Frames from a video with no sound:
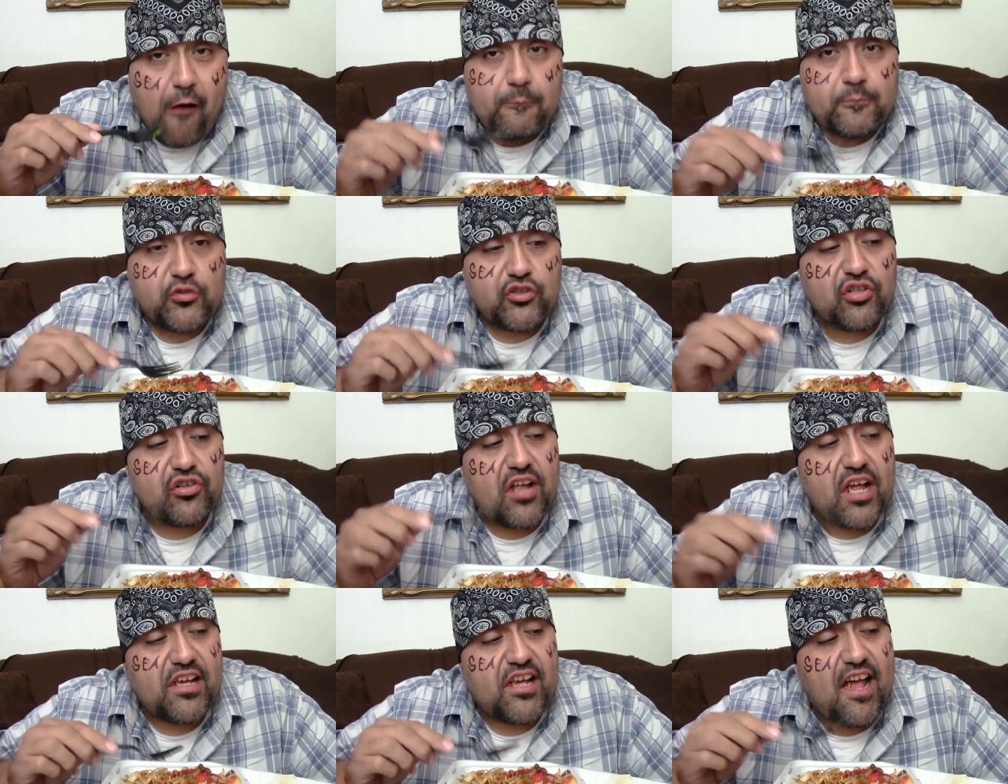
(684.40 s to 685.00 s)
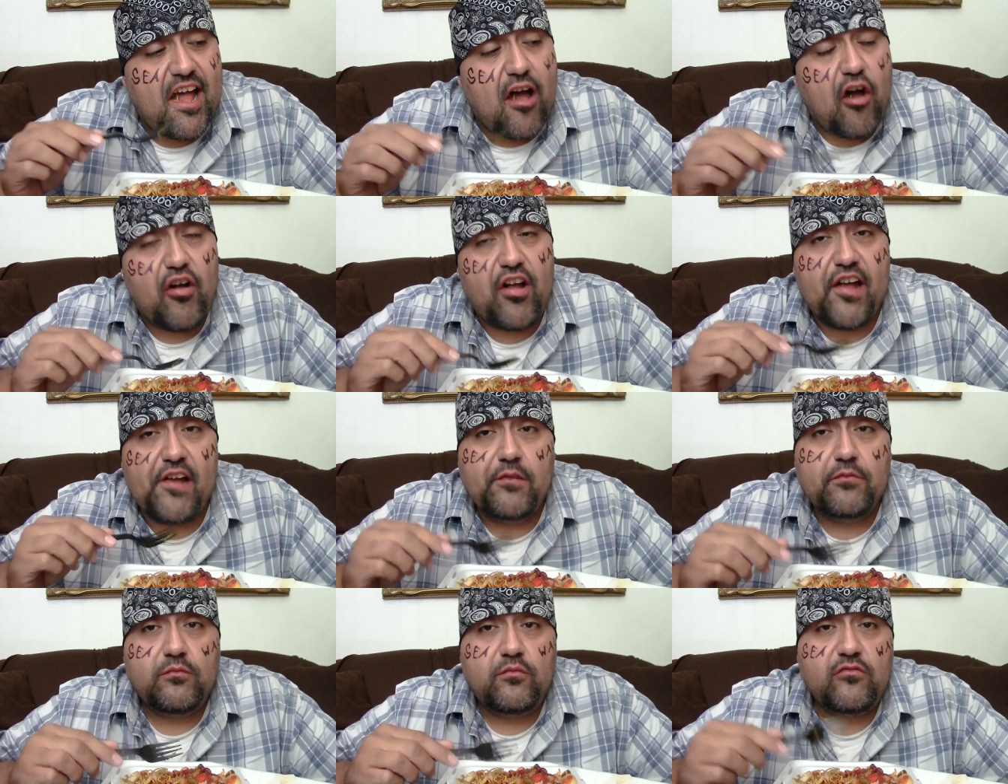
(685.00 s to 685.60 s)
So like, yeah,
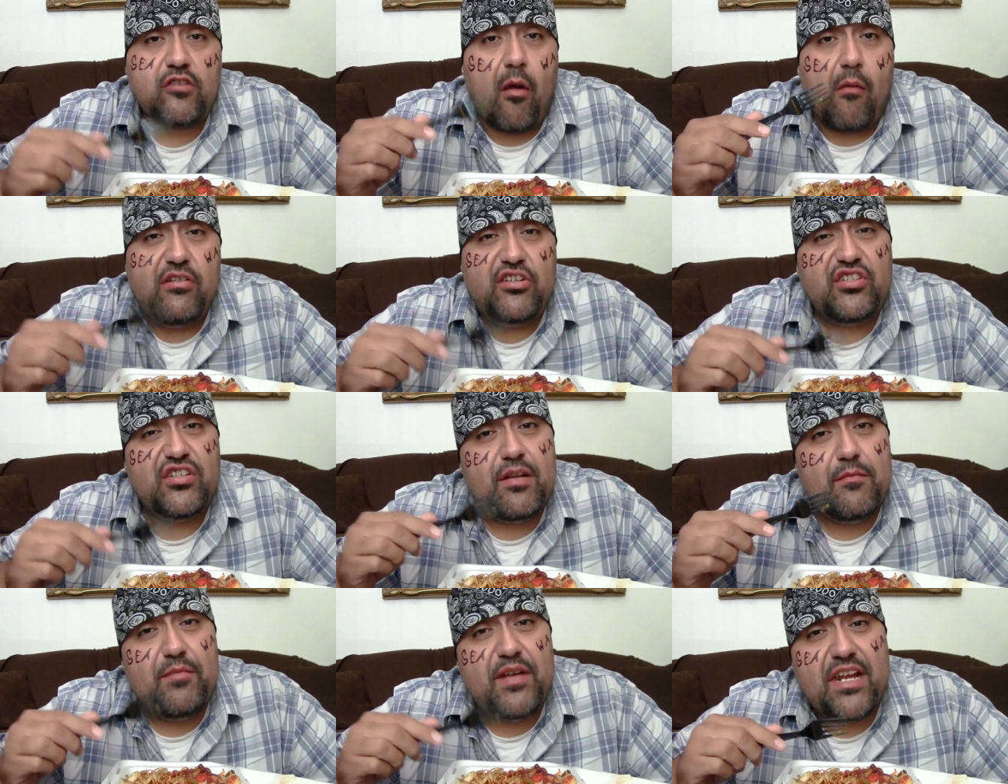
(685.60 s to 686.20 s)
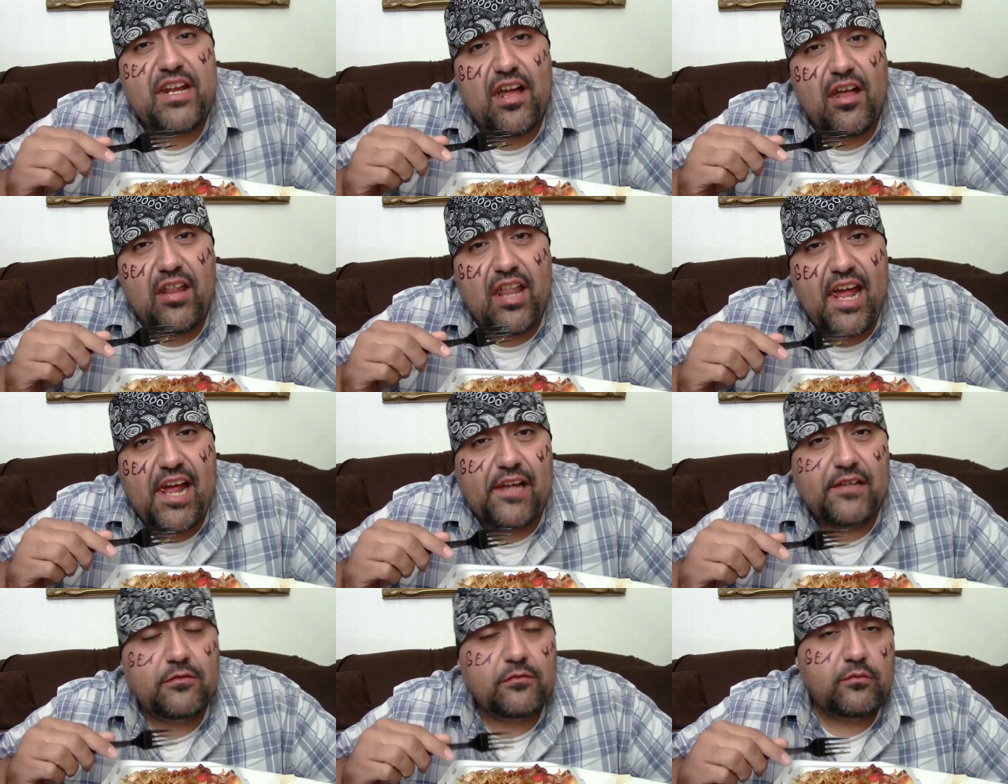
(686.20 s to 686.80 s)
okay, it's gonna be in
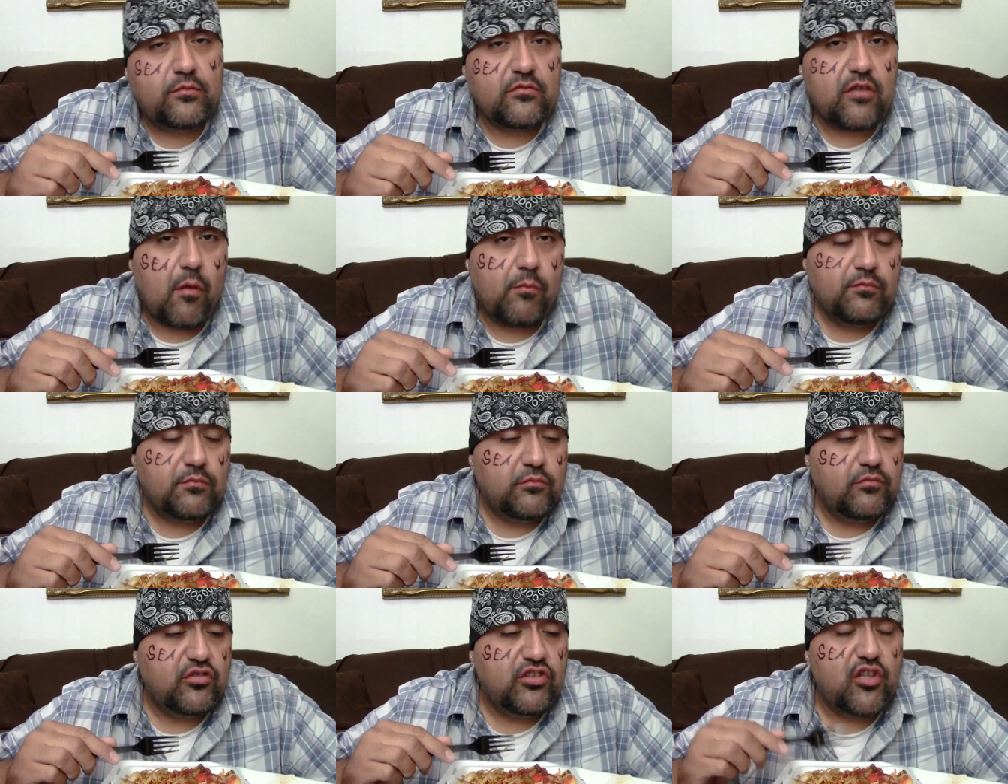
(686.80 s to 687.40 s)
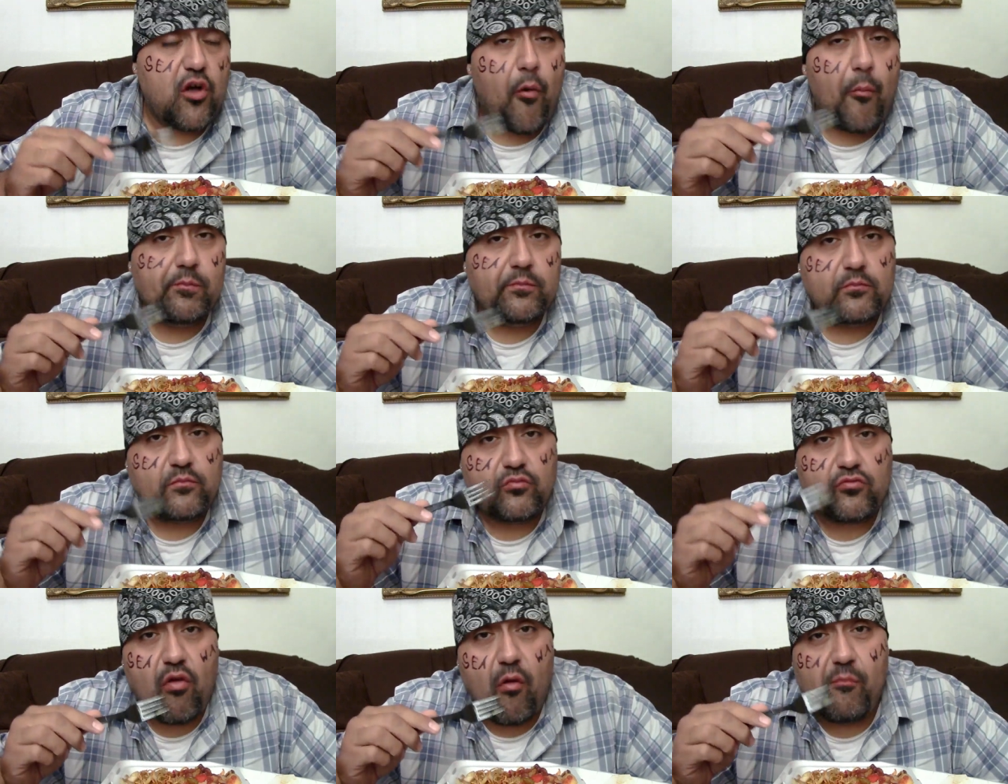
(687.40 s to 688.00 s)
LA. So
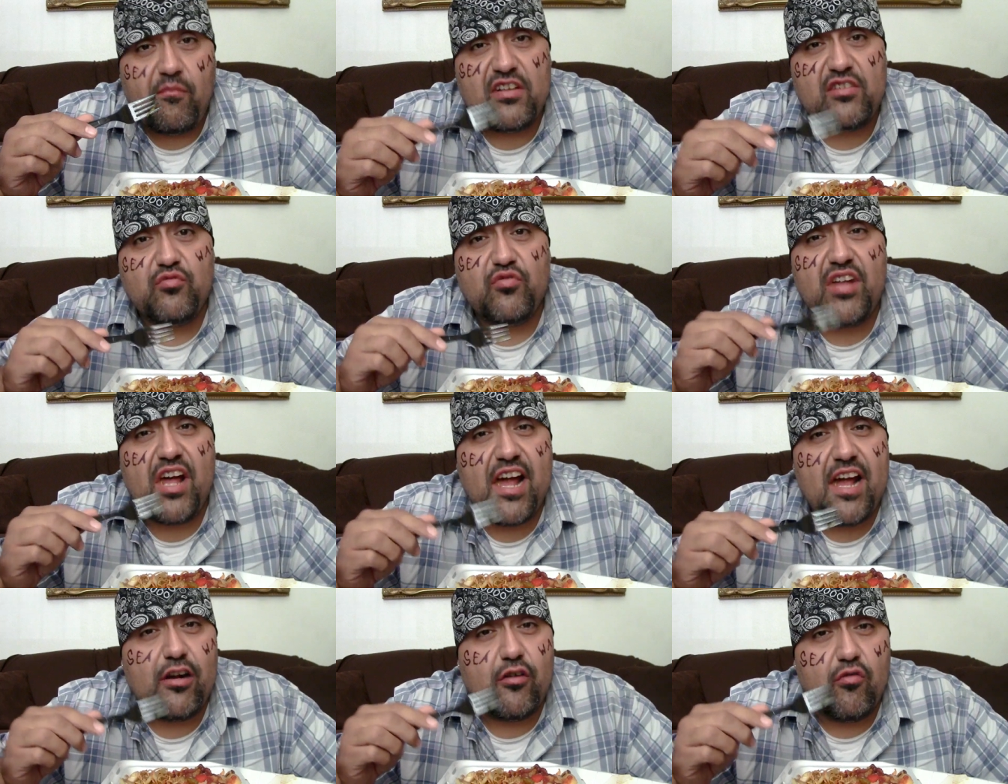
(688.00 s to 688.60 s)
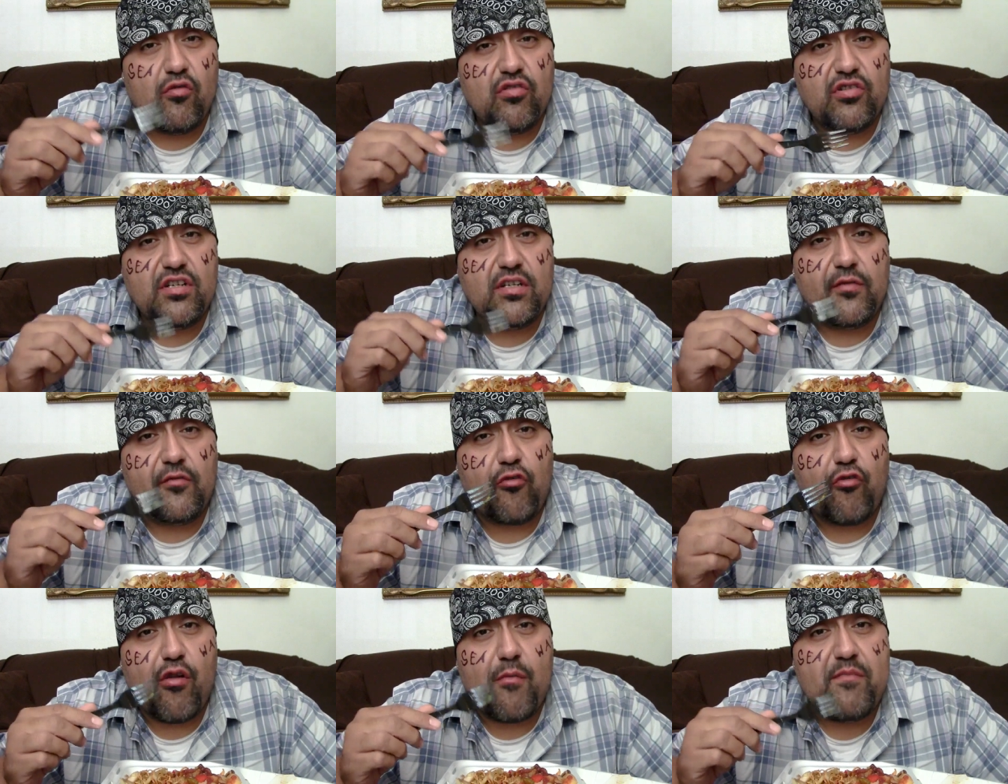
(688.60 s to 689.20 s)
that's where the headquarters of
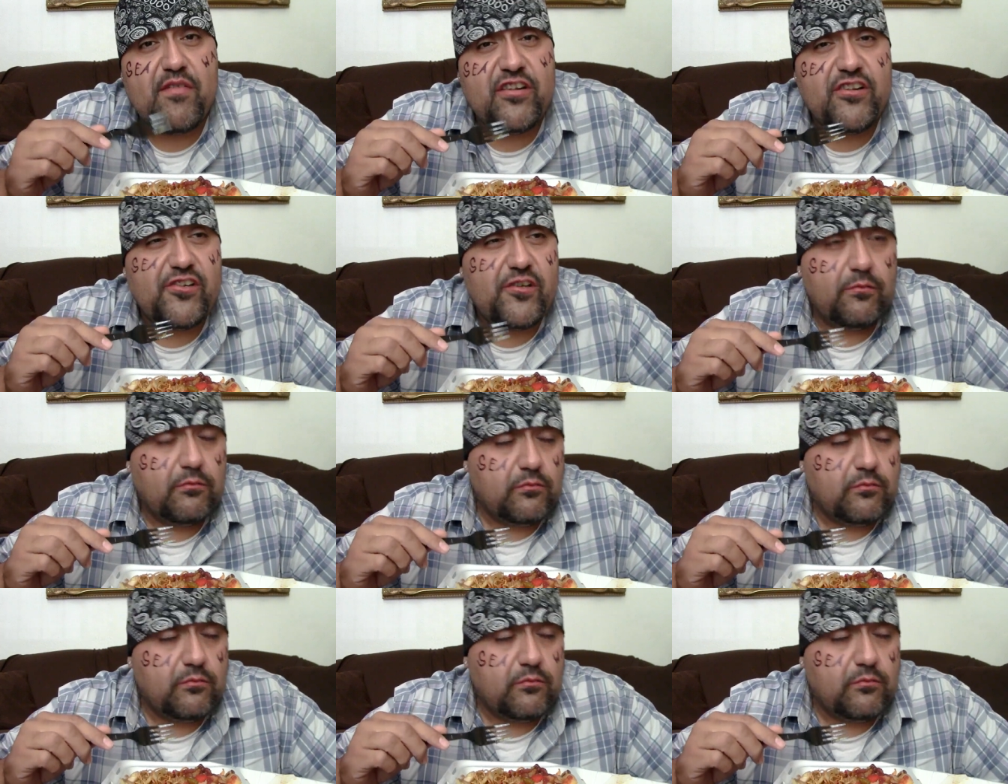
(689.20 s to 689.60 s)
Crip is.